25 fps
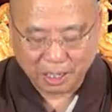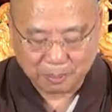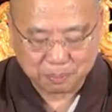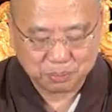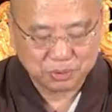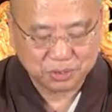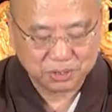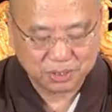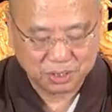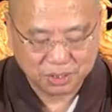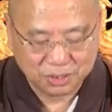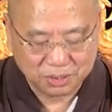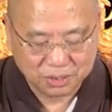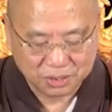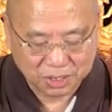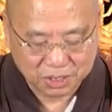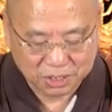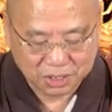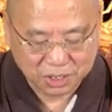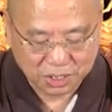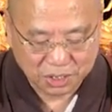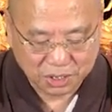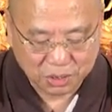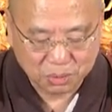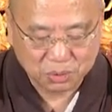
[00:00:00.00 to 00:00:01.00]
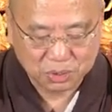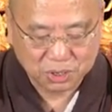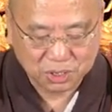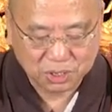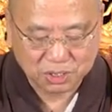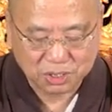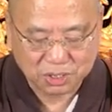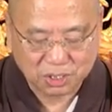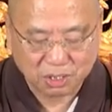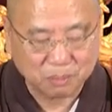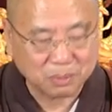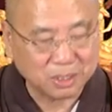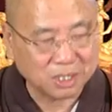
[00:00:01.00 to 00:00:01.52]
absence is a
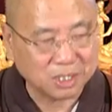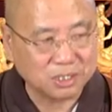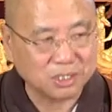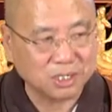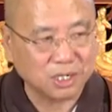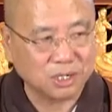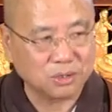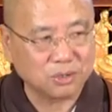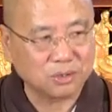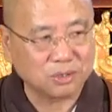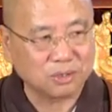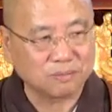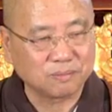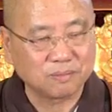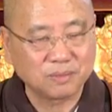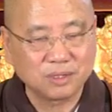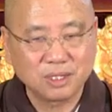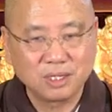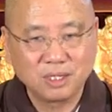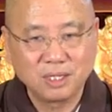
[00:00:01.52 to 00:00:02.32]
nuisance in the meditation.